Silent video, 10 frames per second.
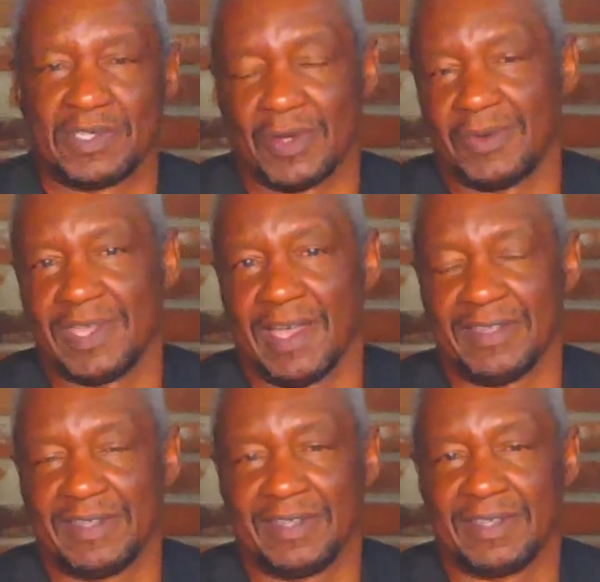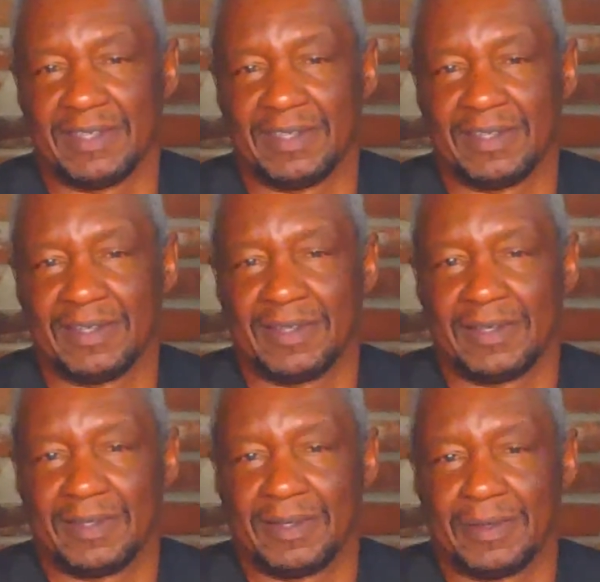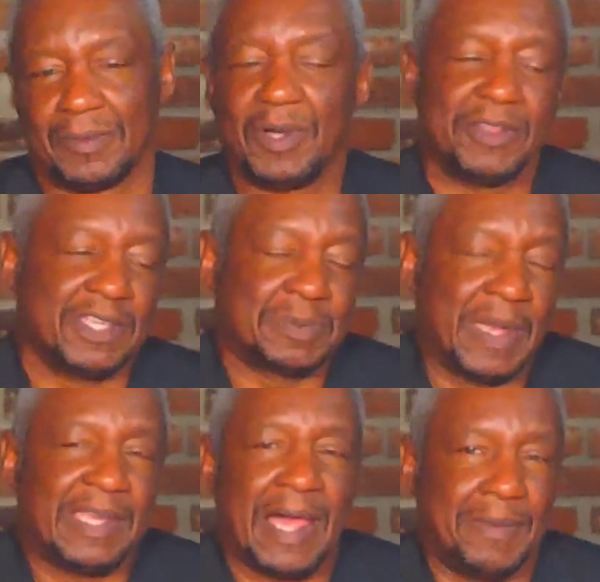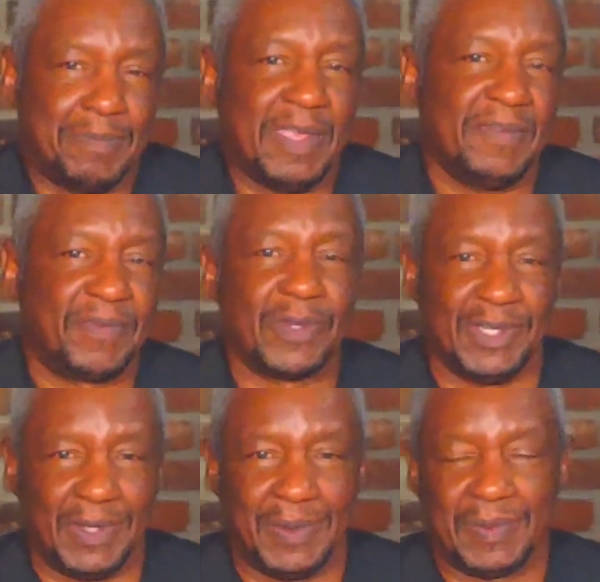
okay. Well, this may not be for you.